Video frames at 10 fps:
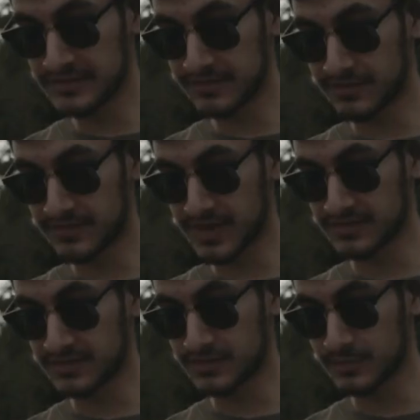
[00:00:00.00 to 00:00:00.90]
these different
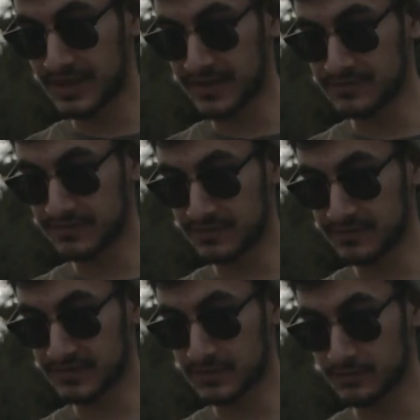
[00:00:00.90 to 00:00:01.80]
versions will have different
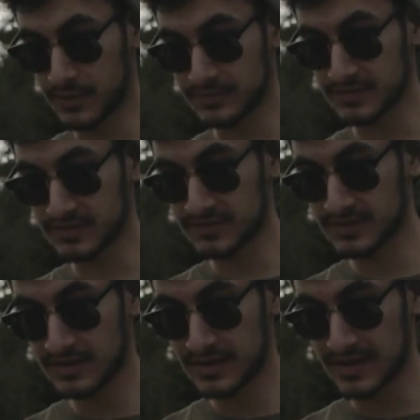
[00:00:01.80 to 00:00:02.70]
physical properties,
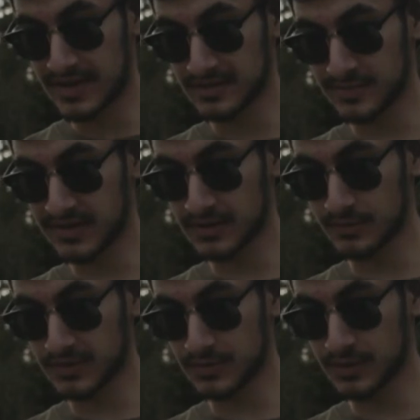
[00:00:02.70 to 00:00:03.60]
and depending
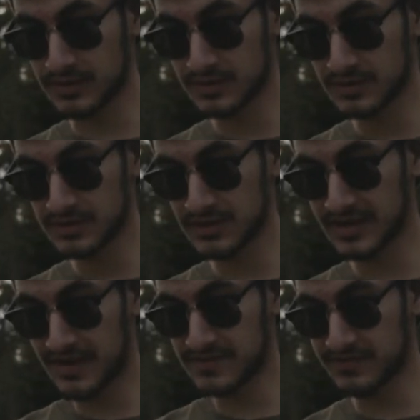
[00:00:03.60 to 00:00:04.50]
on what you want, you
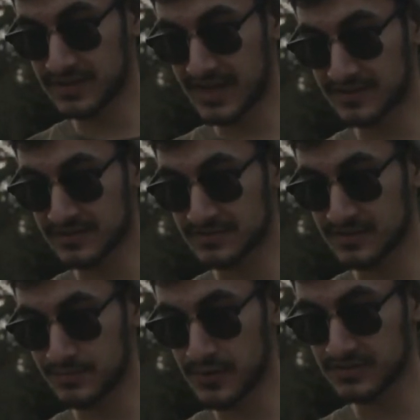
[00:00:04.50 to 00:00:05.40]
can have different catalysts
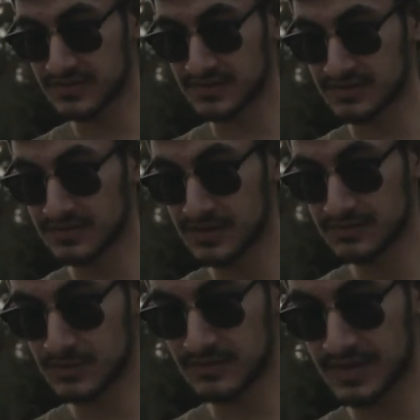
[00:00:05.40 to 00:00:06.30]
and processes
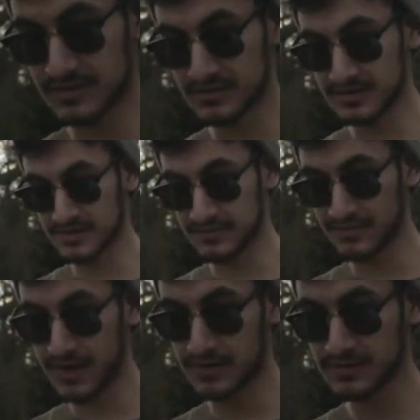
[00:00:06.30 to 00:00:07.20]
to obtain the
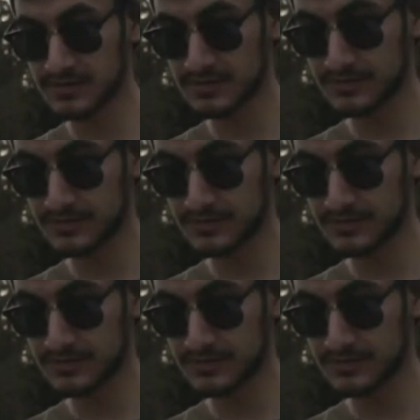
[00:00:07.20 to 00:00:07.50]
different variants.